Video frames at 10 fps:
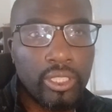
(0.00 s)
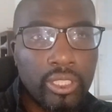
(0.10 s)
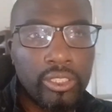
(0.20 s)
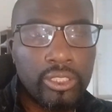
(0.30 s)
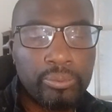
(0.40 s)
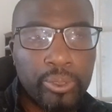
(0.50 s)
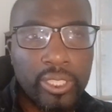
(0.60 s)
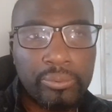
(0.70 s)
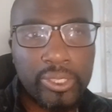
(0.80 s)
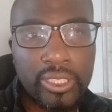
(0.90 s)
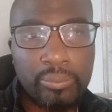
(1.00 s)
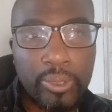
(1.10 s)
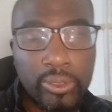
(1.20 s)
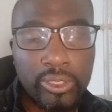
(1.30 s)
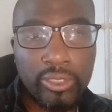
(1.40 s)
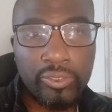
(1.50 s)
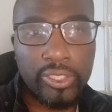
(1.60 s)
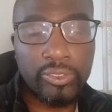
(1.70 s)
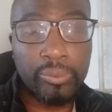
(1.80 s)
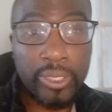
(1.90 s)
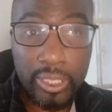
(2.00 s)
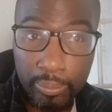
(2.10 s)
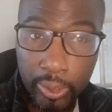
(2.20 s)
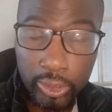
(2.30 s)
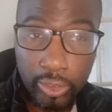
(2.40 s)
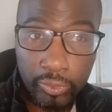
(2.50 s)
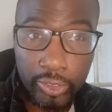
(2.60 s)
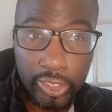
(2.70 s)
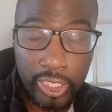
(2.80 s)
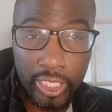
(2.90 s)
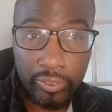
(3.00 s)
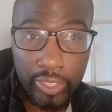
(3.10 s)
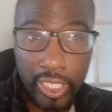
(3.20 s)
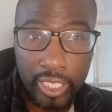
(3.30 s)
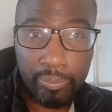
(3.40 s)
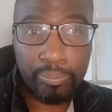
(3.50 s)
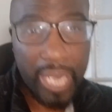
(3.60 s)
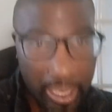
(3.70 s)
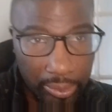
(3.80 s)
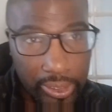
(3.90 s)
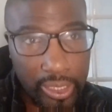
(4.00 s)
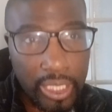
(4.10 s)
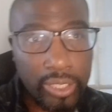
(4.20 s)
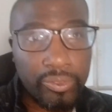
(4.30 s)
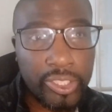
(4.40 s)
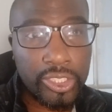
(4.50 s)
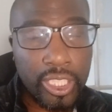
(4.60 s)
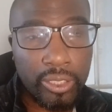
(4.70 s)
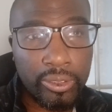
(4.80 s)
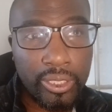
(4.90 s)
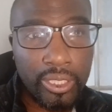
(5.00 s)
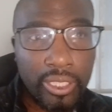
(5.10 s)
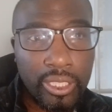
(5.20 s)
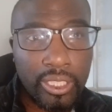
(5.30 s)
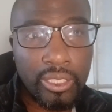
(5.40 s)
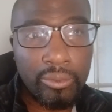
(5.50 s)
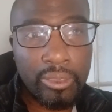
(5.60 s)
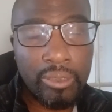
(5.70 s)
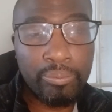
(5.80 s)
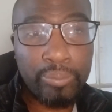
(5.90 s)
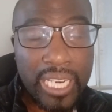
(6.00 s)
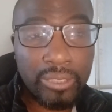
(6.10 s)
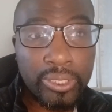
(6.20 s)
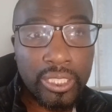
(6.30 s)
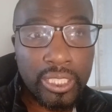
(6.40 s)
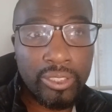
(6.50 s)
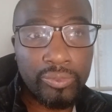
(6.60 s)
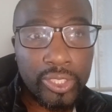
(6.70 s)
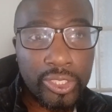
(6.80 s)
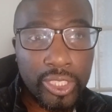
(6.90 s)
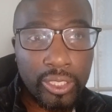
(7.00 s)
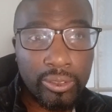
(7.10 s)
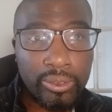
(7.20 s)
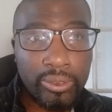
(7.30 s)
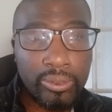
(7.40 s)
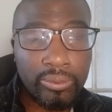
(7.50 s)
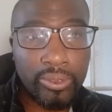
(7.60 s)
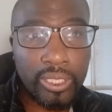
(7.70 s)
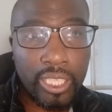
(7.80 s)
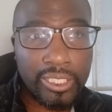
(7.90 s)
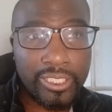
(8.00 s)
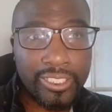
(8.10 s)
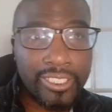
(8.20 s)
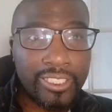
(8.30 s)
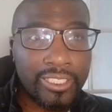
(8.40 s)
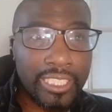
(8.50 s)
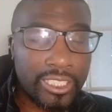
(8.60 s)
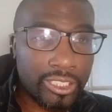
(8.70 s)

It's your boy Mr. Box Office from Mr. Box Office TV, back with another video, and back with another video regarding this